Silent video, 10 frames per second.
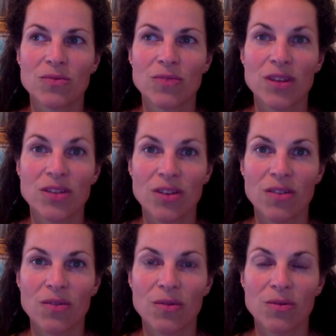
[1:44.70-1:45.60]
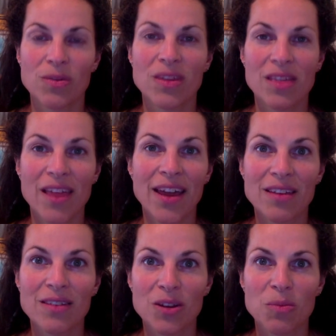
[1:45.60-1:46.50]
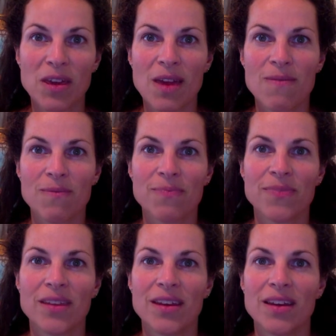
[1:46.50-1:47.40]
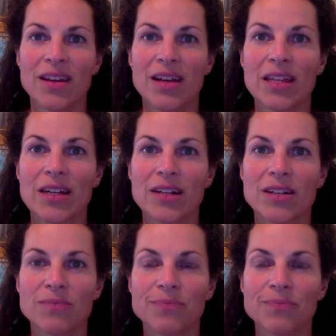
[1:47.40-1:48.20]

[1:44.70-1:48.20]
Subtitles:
when the light, you know, became clear.